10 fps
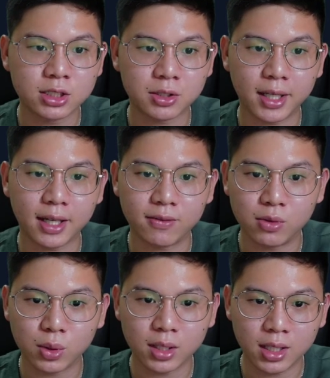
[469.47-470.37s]
So I
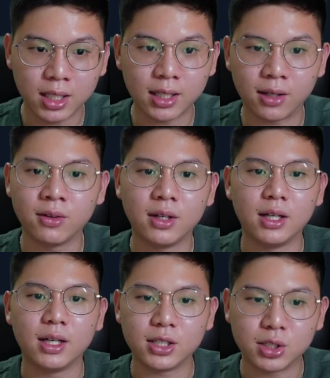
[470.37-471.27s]
have Luka Dean now,
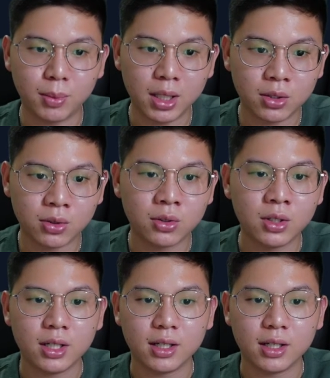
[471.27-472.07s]
Semedo,